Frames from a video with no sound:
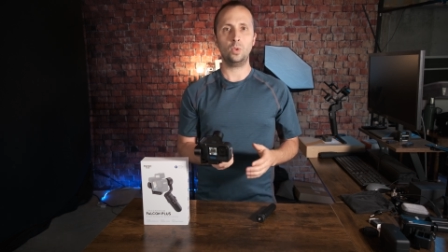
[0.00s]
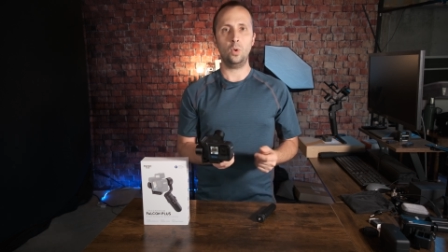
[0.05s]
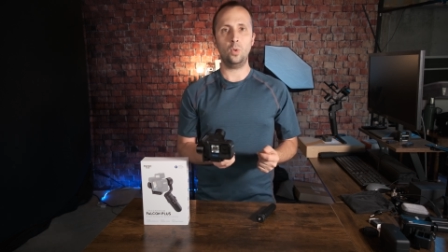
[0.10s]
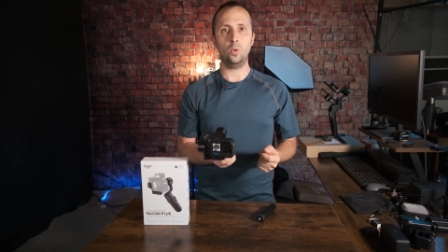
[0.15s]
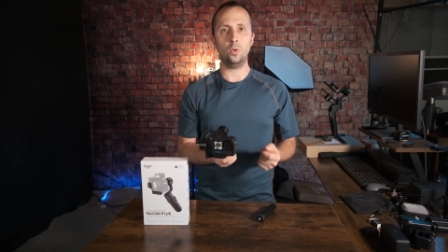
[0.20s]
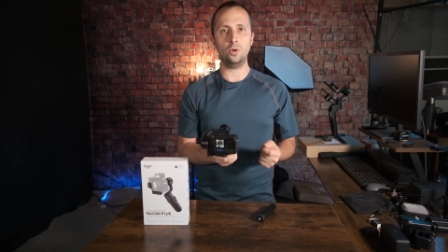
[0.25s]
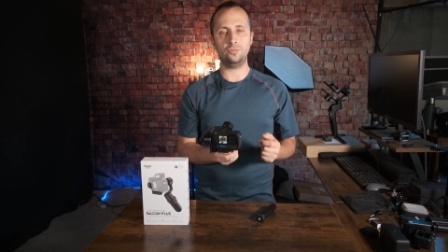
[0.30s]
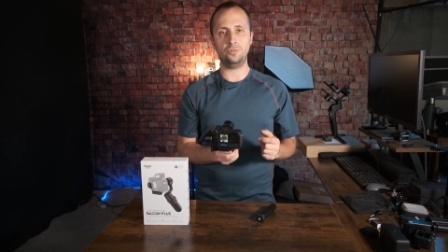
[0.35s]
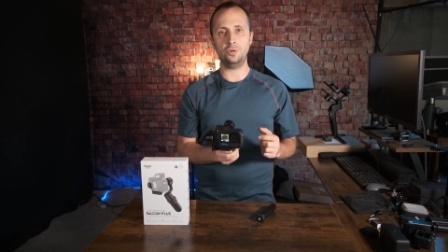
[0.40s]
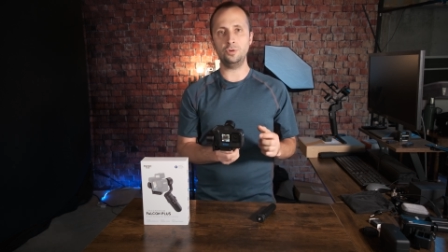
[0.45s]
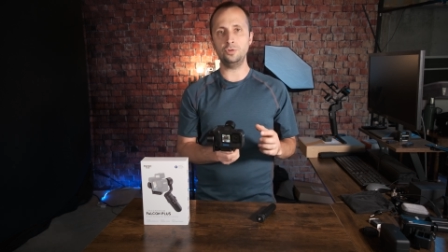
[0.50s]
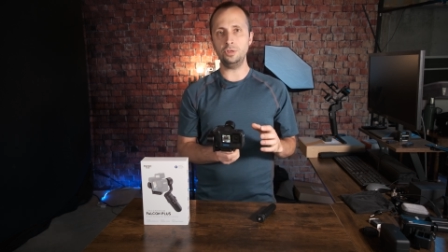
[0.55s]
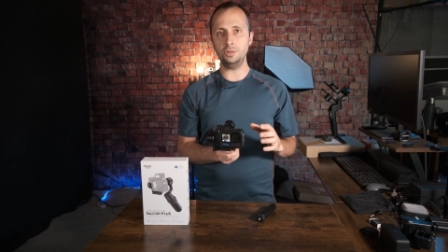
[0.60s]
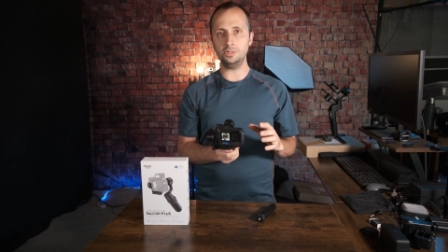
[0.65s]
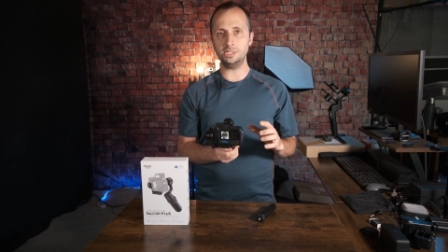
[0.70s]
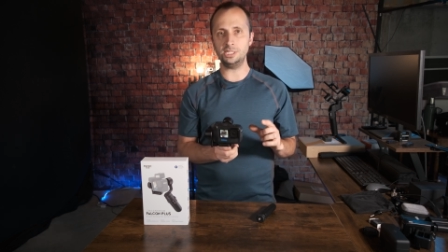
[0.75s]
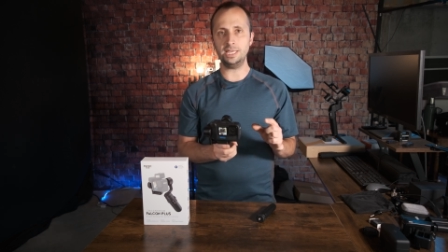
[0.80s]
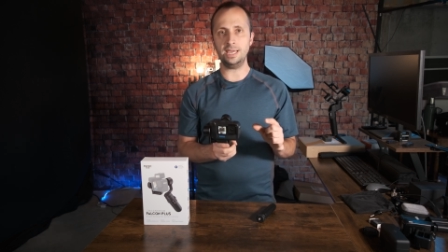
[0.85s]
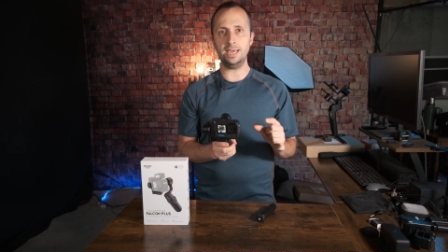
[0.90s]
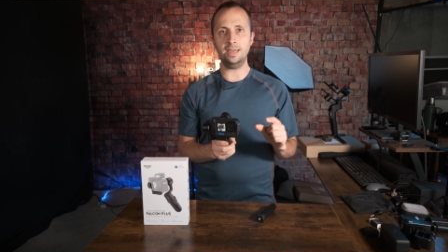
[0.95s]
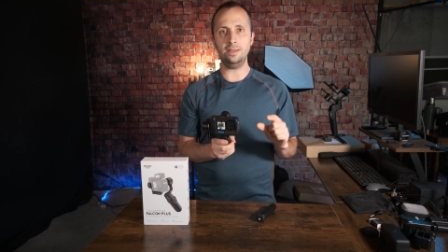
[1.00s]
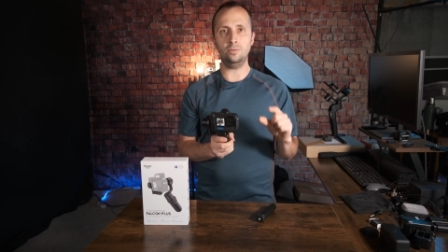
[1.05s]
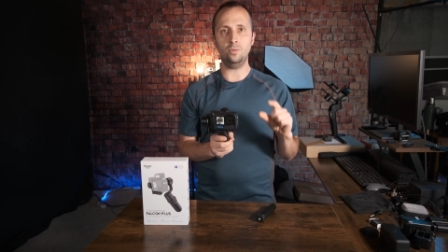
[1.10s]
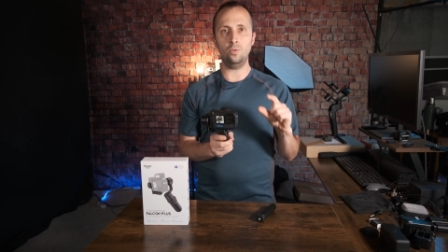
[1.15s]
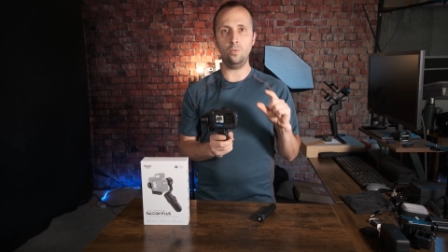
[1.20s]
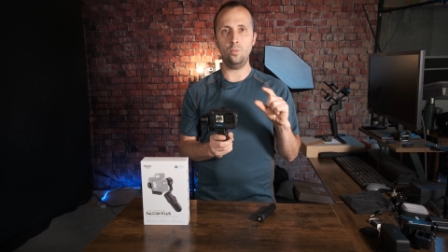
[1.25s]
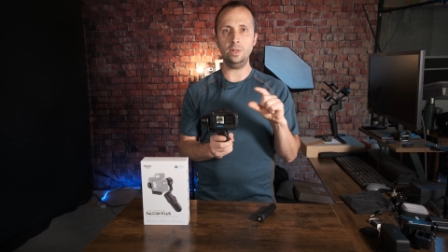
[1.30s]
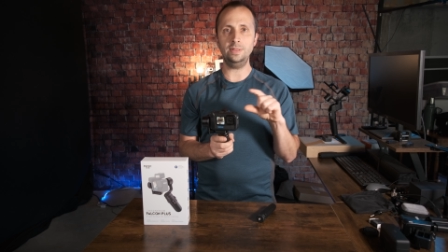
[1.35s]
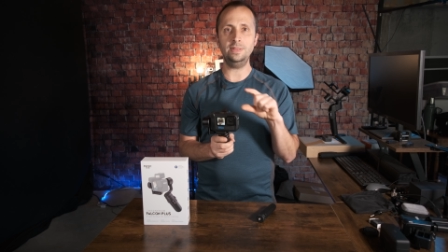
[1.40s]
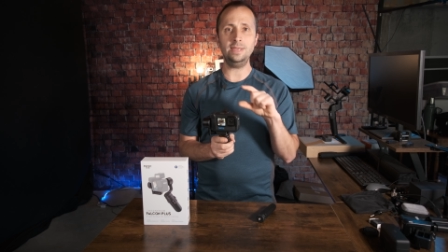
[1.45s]
or if you're using it
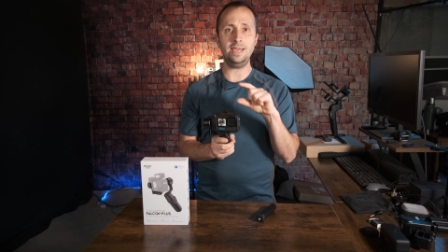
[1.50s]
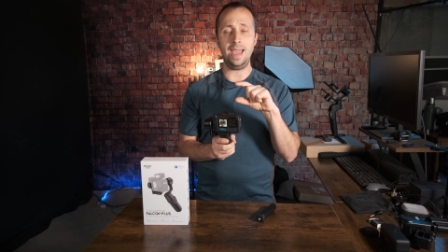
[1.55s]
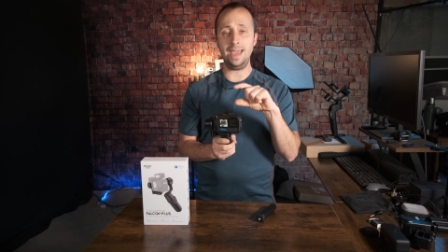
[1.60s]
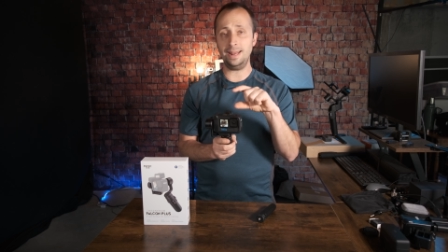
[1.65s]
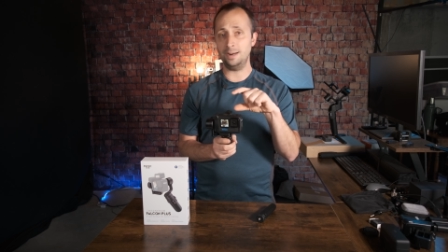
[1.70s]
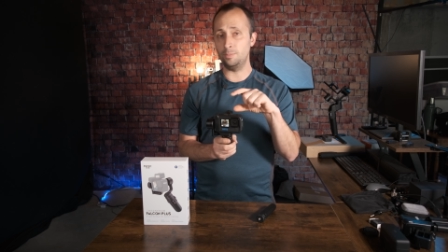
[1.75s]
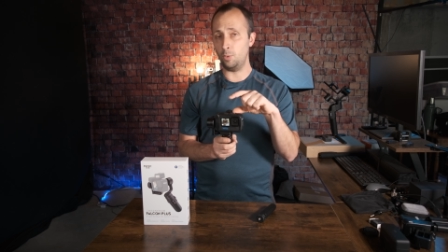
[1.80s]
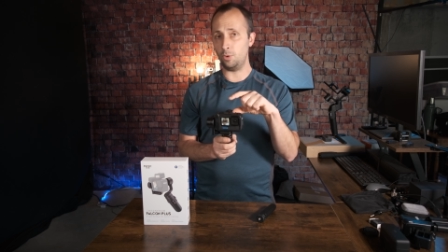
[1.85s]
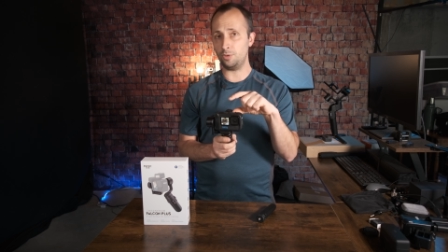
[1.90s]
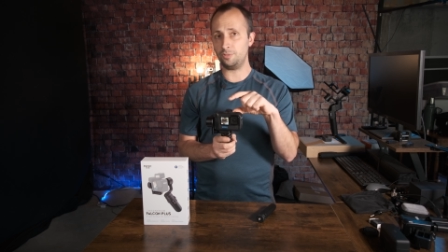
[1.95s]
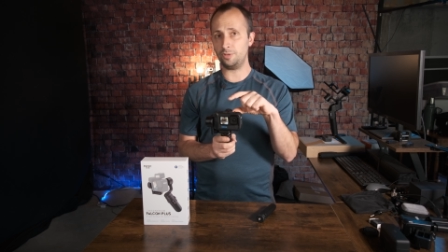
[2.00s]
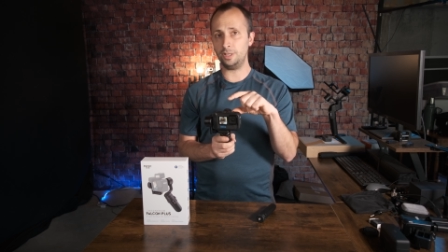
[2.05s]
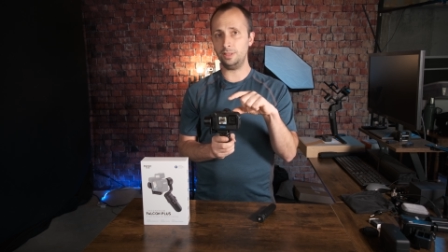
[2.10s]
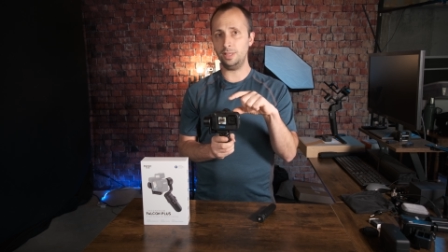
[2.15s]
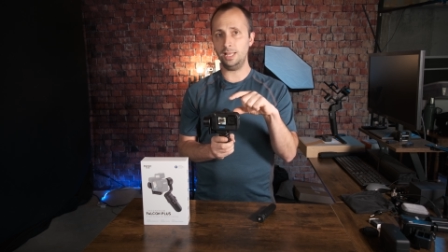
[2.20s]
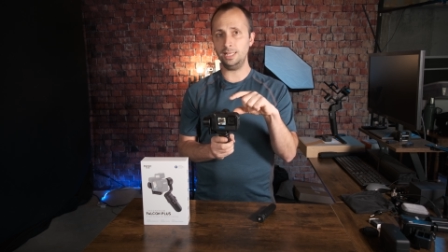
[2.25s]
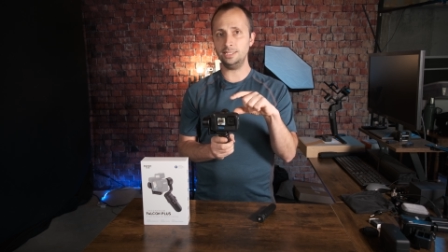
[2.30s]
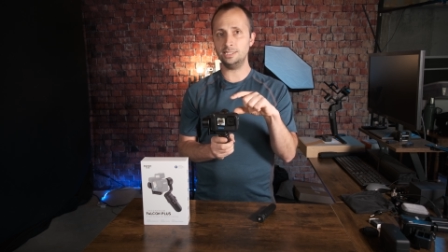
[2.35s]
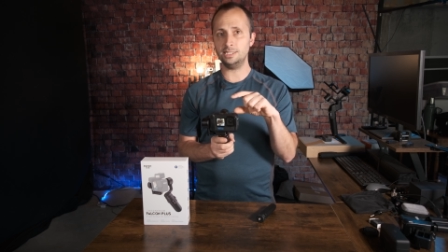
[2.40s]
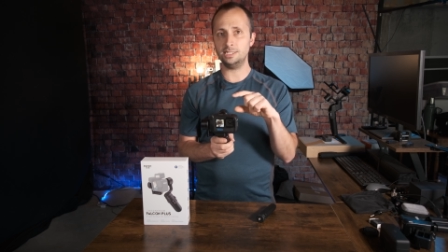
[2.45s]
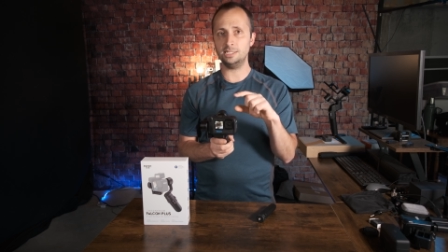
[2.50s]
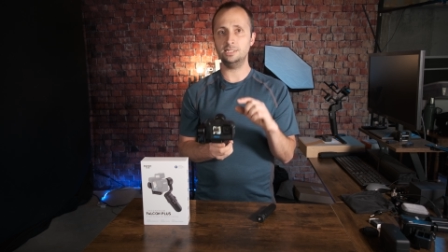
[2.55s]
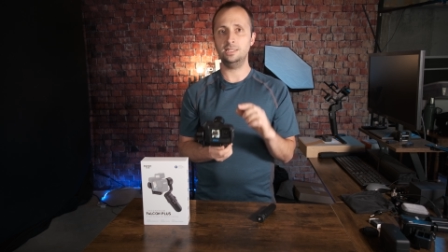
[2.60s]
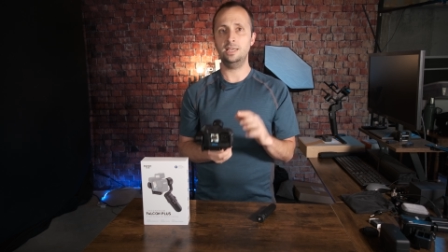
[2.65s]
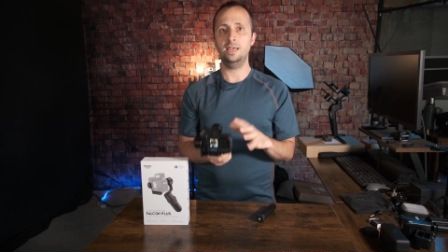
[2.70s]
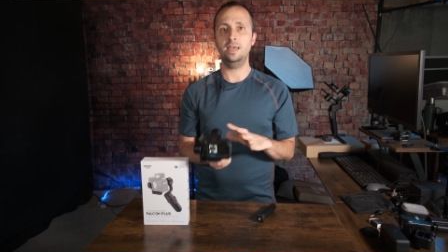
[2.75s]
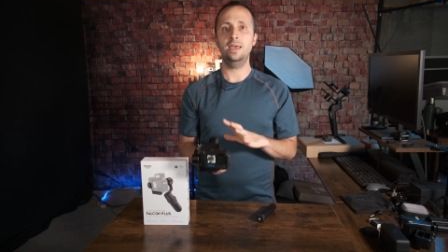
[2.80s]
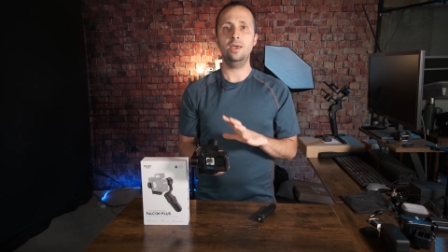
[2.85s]
with the anamorphic lens,